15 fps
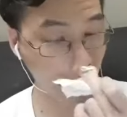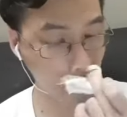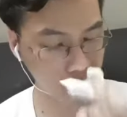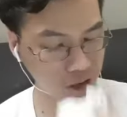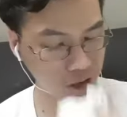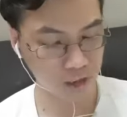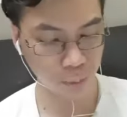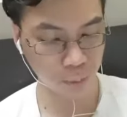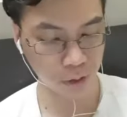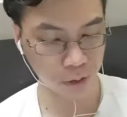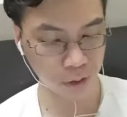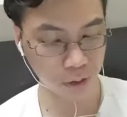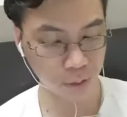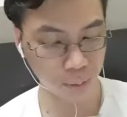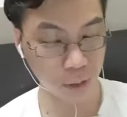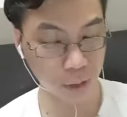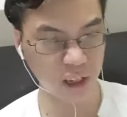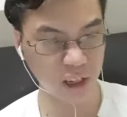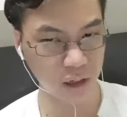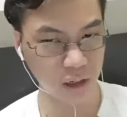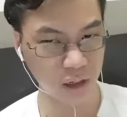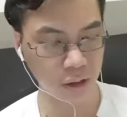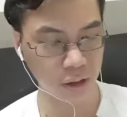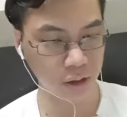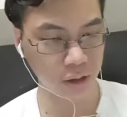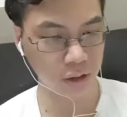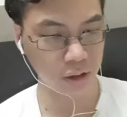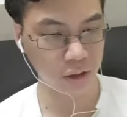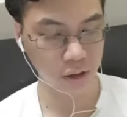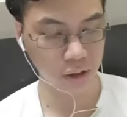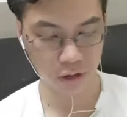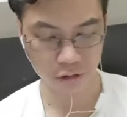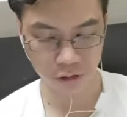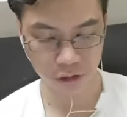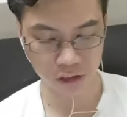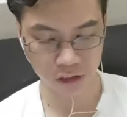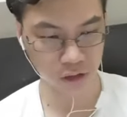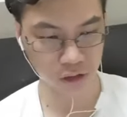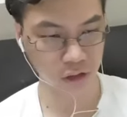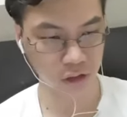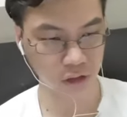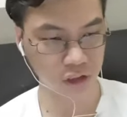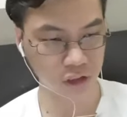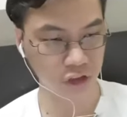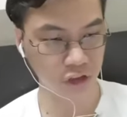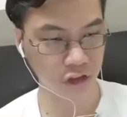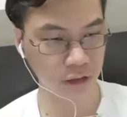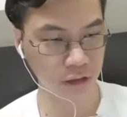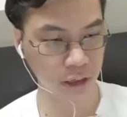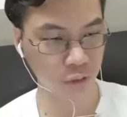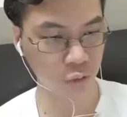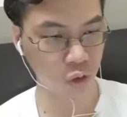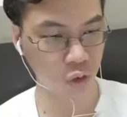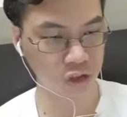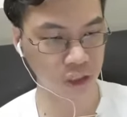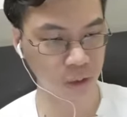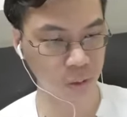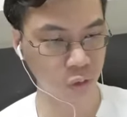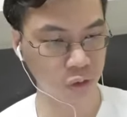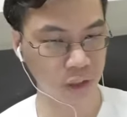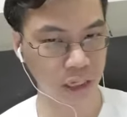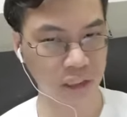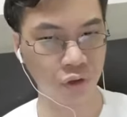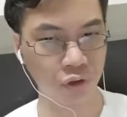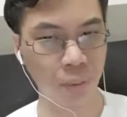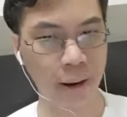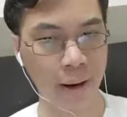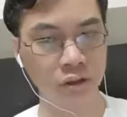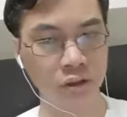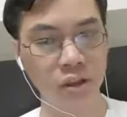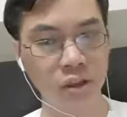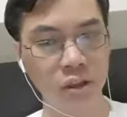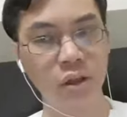That's actually a pretty big uh, reduction considering like warship only has four miles.